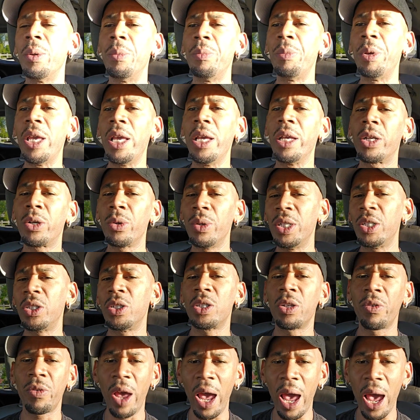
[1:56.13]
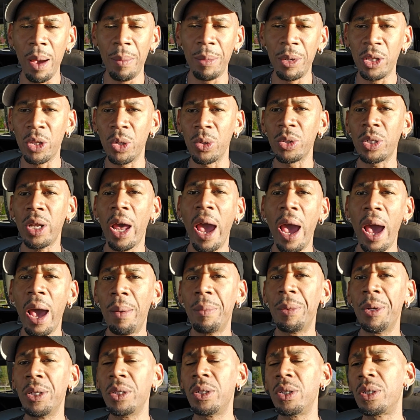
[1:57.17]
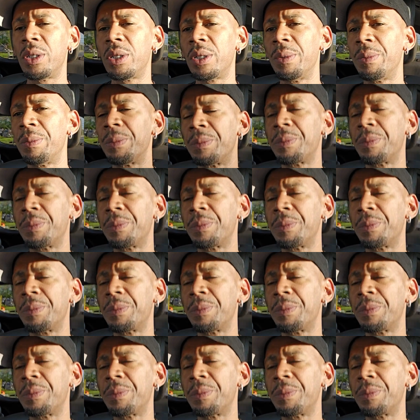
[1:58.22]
being creatures of habit, those habits